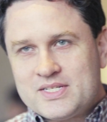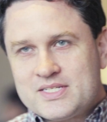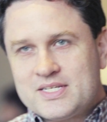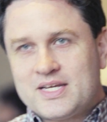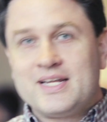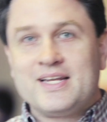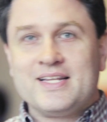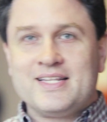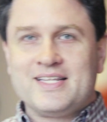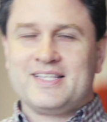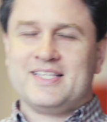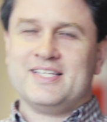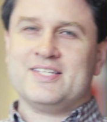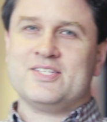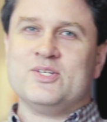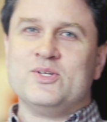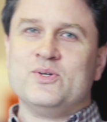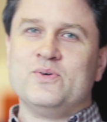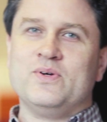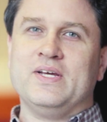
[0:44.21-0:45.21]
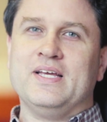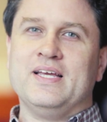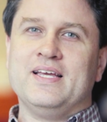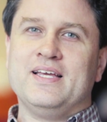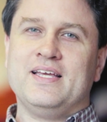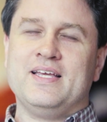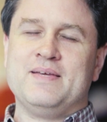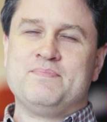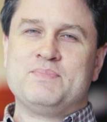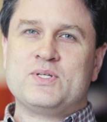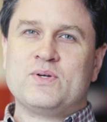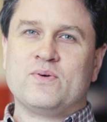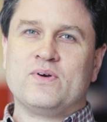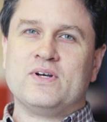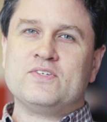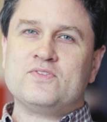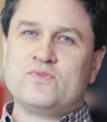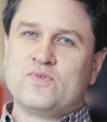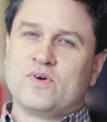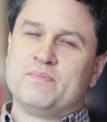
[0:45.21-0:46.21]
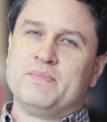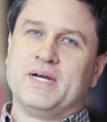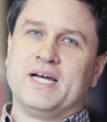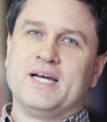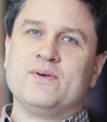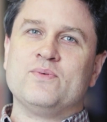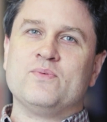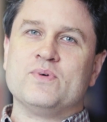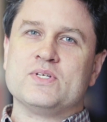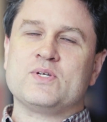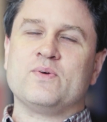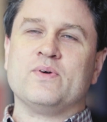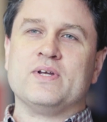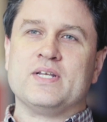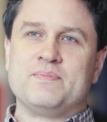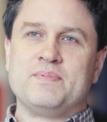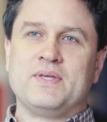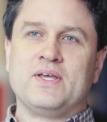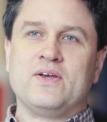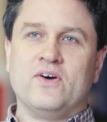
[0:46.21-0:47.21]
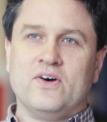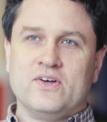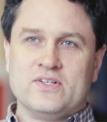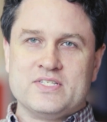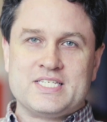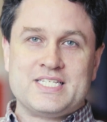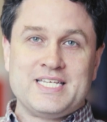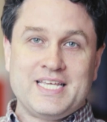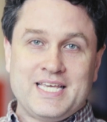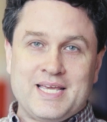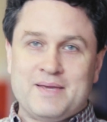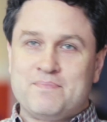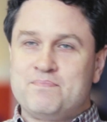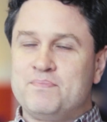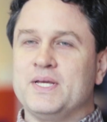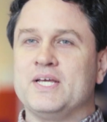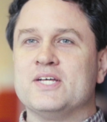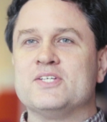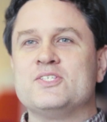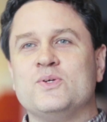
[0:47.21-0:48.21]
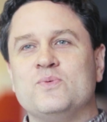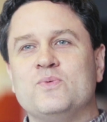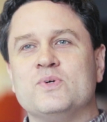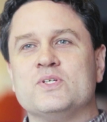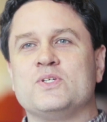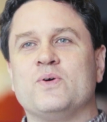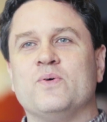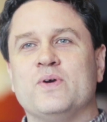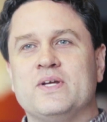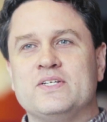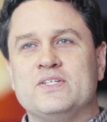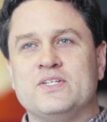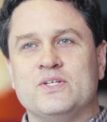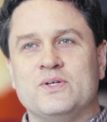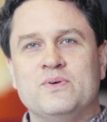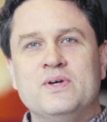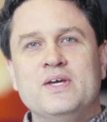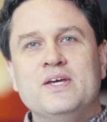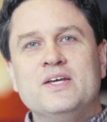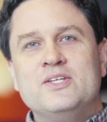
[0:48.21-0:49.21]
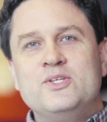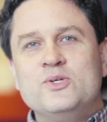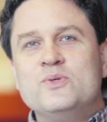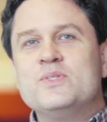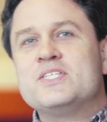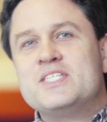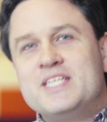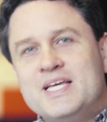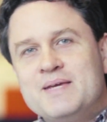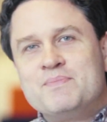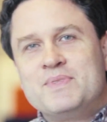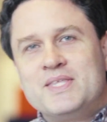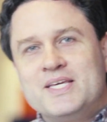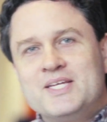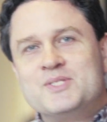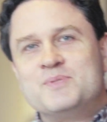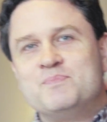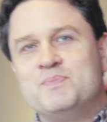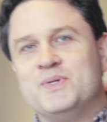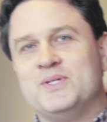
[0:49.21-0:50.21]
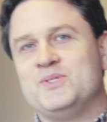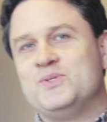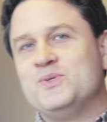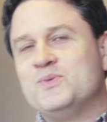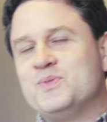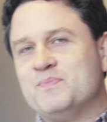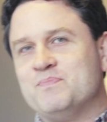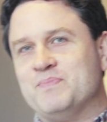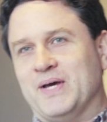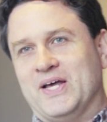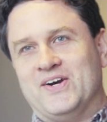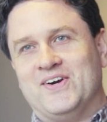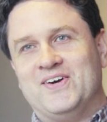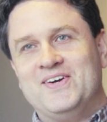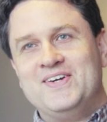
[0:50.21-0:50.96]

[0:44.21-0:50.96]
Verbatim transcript: decided that this new heap storage format was going to be called Zheap because it was going to do the same things but do them better.